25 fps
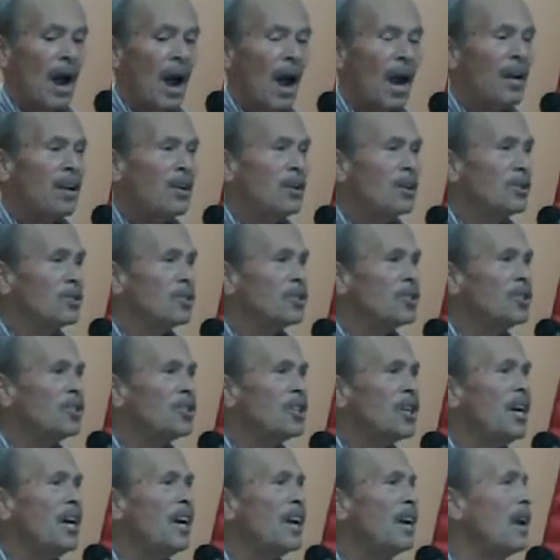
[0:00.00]
and you'll
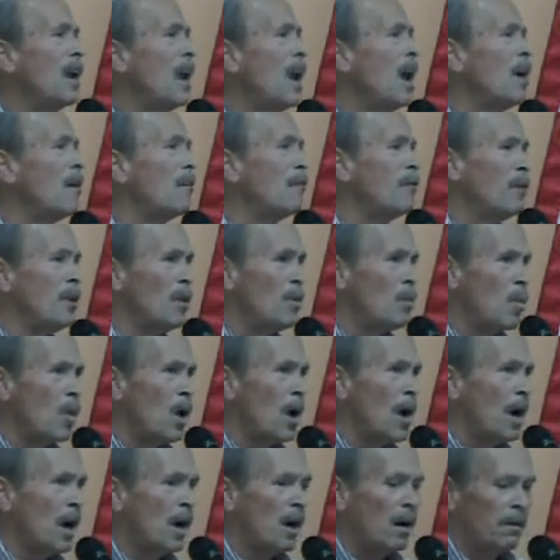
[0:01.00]
see it
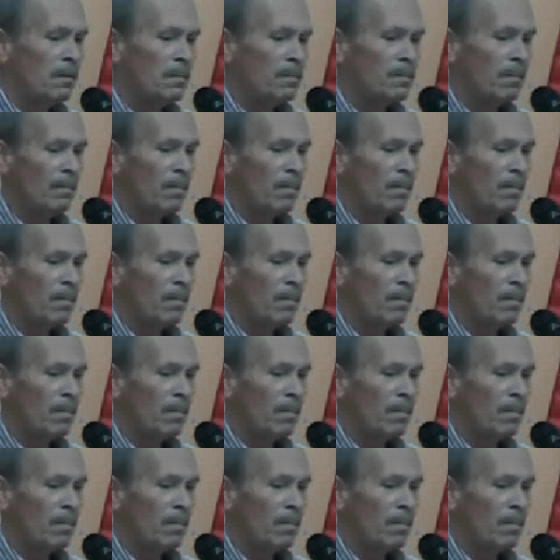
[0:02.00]
everywhere,